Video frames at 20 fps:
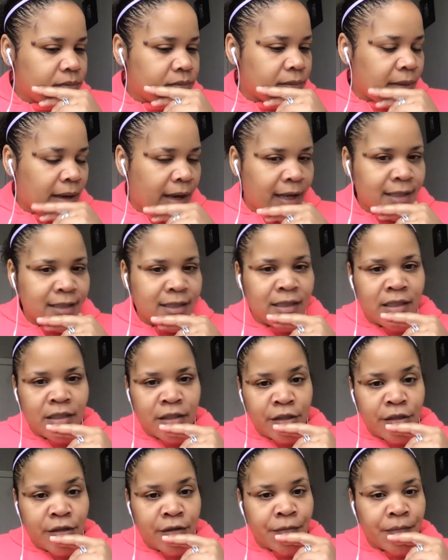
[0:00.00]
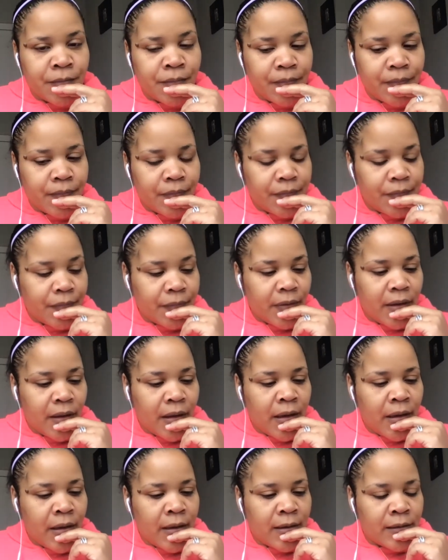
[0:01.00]
has an issue,
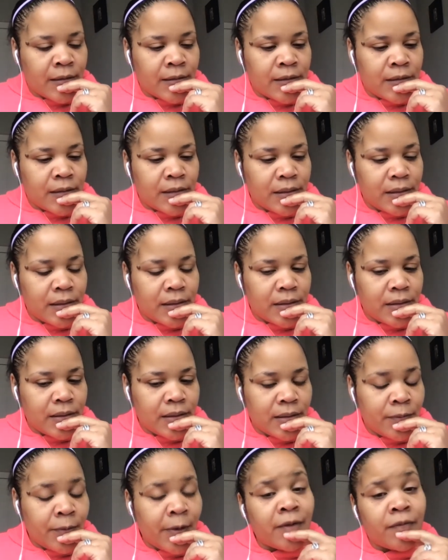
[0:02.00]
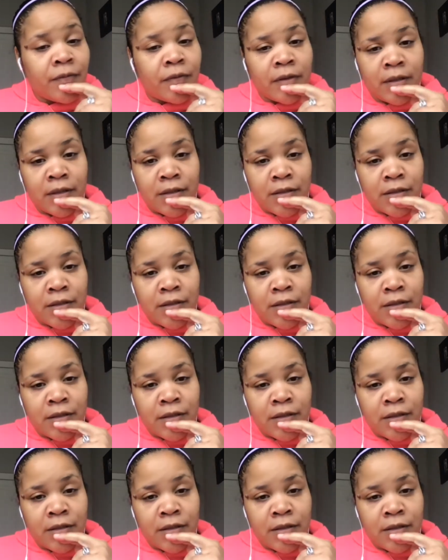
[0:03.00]
and rightfully